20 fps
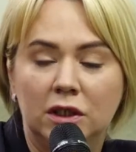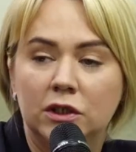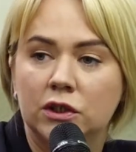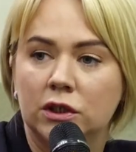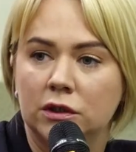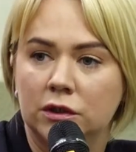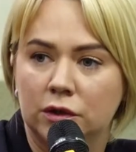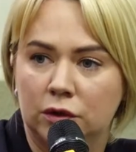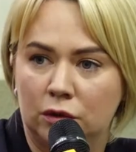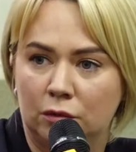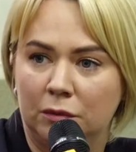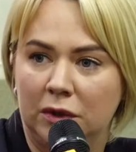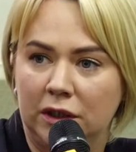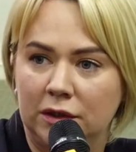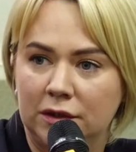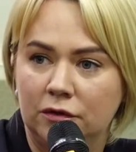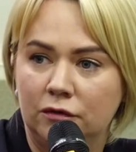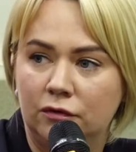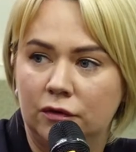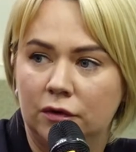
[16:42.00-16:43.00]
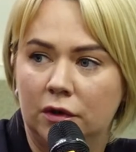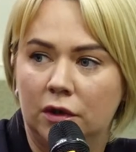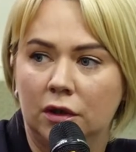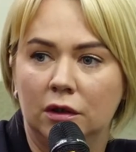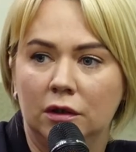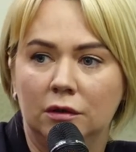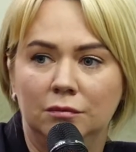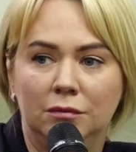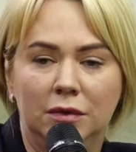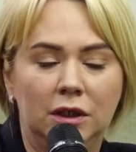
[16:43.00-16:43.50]
will allow
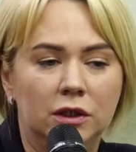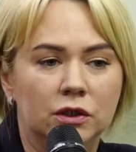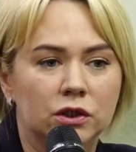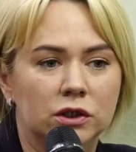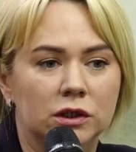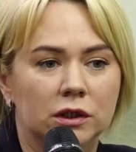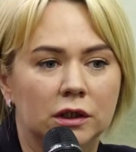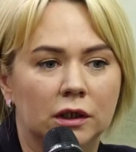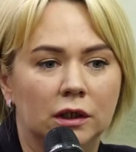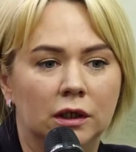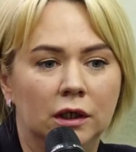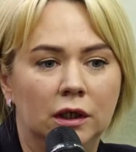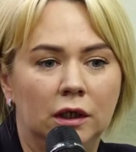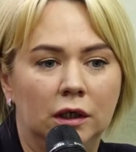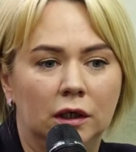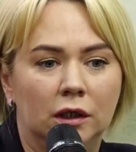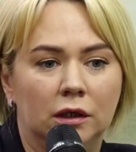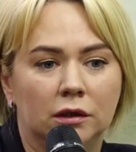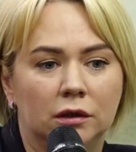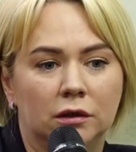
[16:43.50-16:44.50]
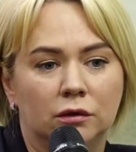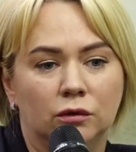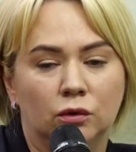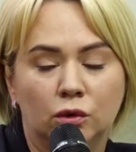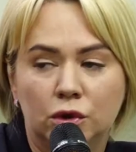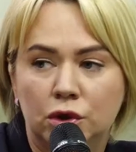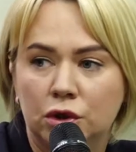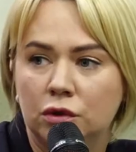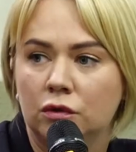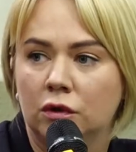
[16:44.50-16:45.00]
us to have more
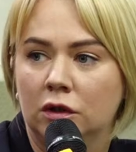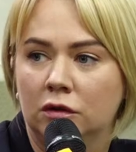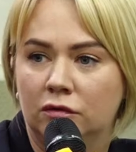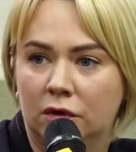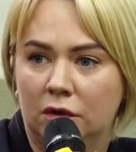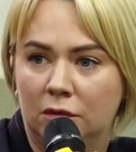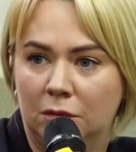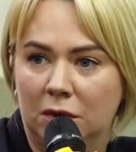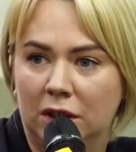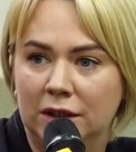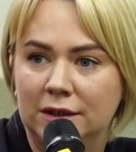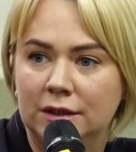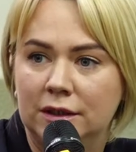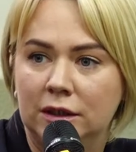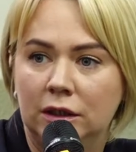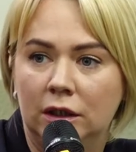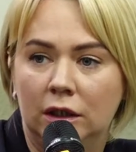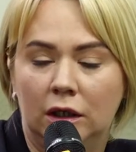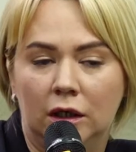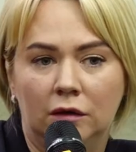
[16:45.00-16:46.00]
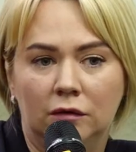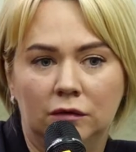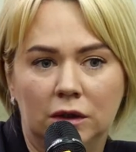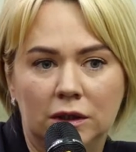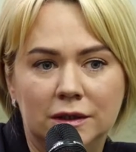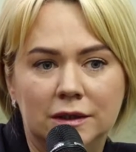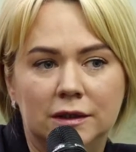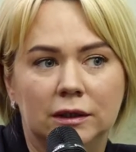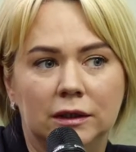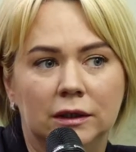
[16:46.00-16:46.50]
tools, more
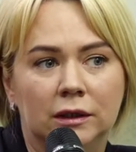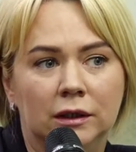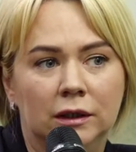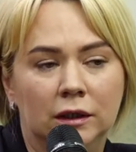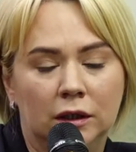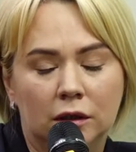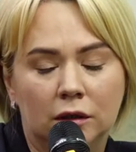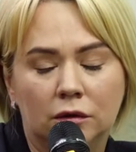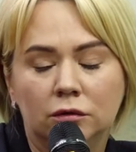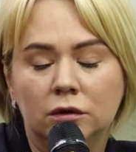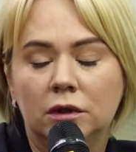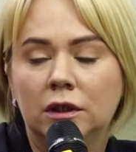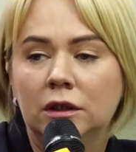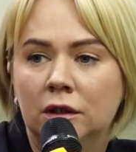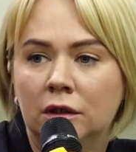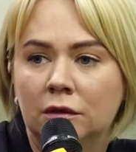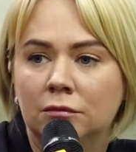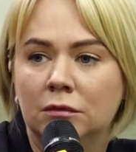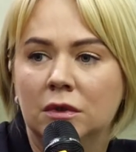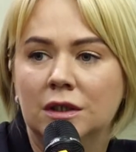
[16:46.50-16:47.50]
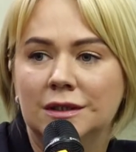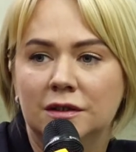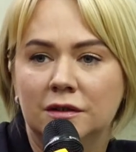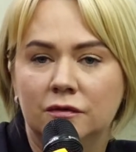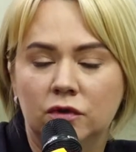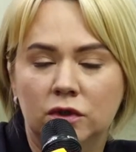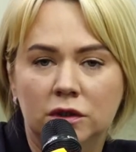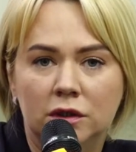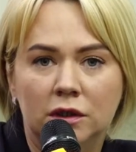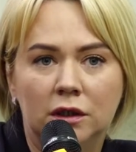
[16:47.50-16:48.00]
precise information.
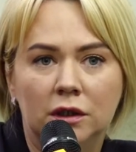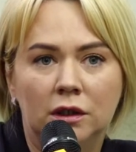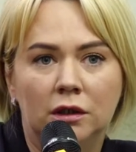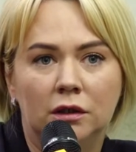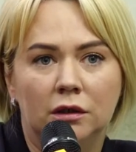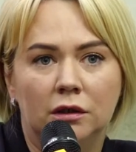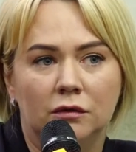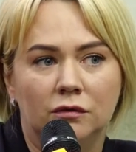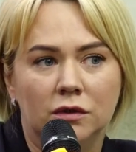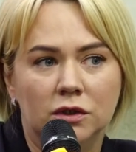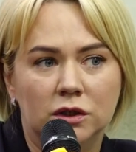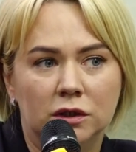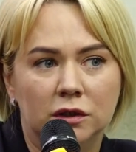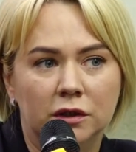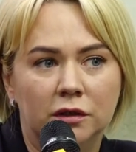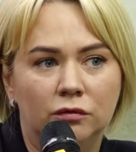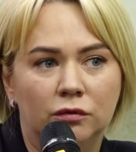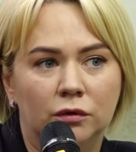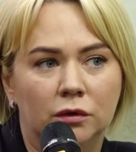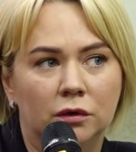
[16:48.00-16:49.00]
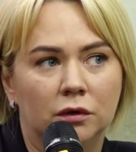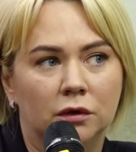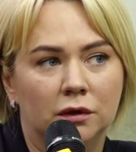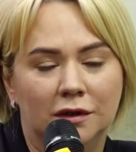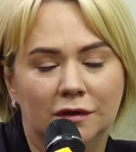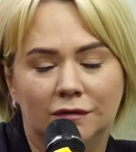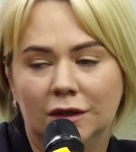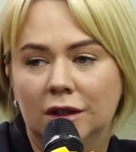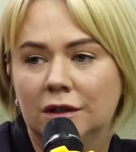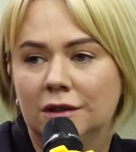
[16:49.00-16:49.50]
For families, it's
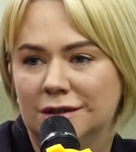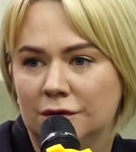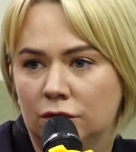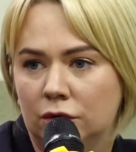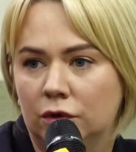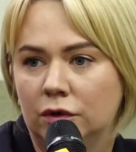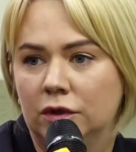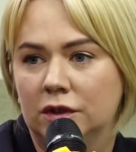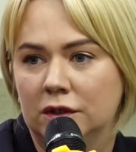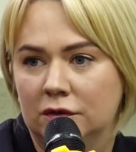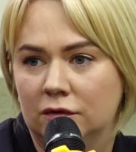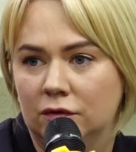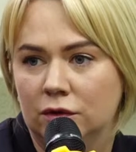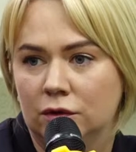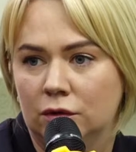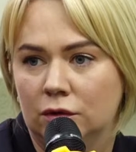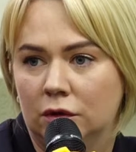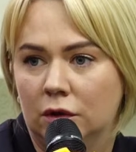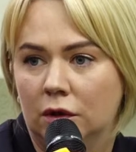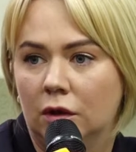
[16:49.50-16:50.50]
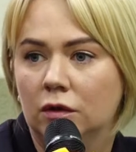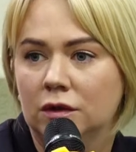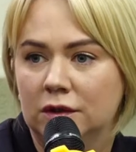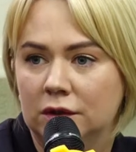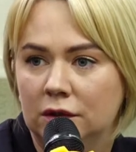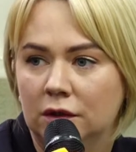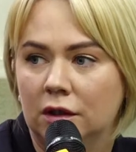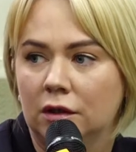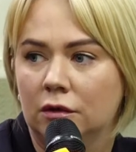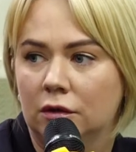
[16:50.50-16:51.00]
very important to
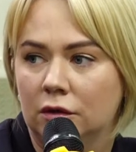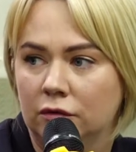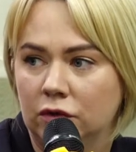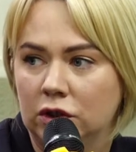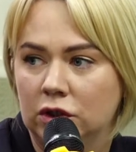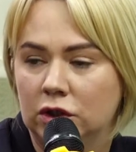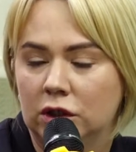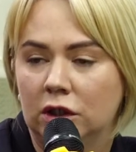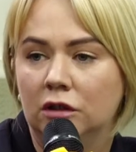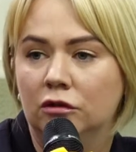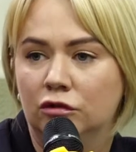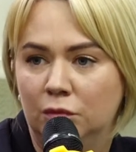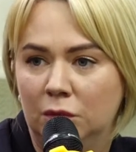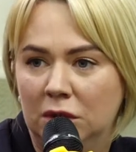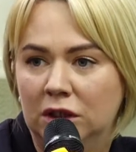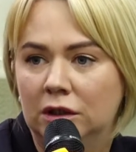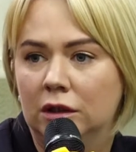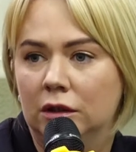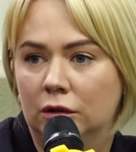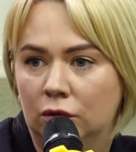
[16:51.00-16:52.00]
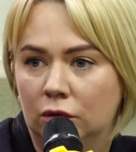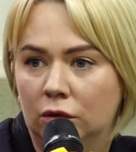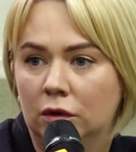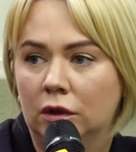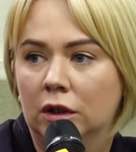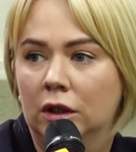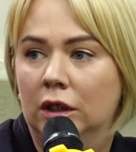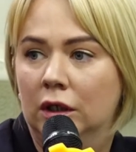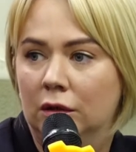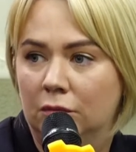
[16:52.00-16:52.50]
receive feedback, so they
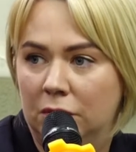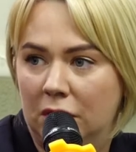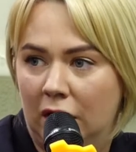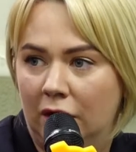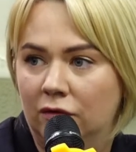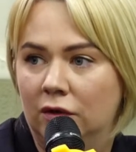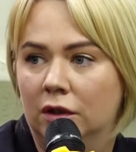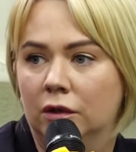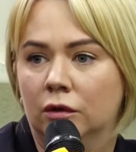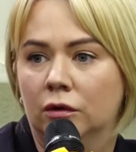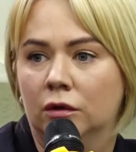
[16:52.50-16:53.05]
receive feedback